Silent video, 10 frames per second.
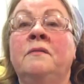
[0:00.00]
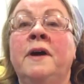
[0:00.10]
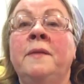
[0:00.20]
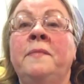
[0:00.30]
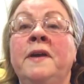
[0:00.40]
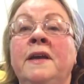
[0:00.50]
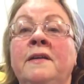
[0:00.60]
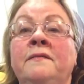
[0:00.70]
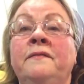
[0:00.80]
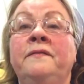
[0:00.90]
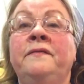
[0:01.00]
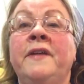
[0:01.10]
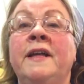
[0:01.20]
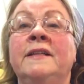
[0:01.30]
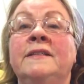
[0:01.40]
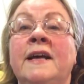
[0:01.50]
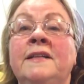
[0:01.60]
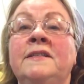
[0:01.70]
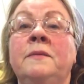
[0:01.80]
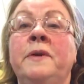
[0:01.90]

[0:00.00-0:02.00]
White picket fence. That's